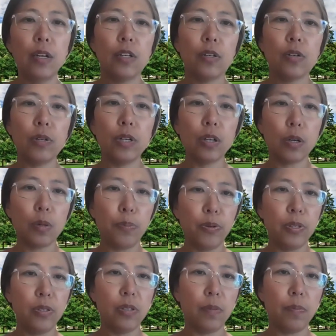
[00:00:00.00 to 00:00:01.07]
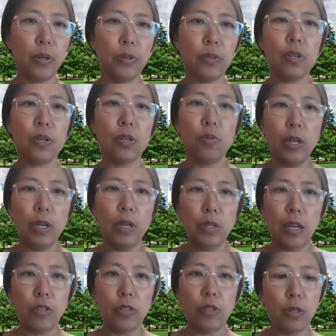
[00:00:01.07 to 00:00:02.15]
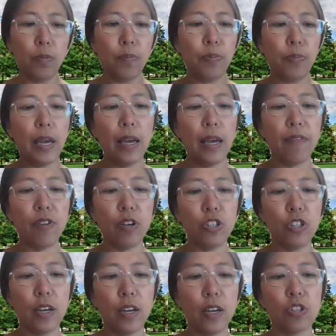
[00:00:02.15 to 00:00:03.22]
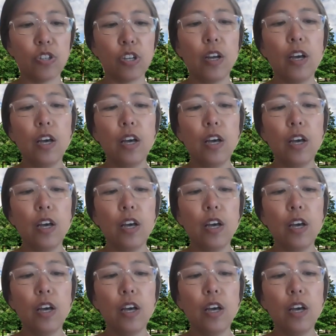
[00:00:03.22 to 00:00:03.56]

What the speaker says: critical principles when they do behavior change.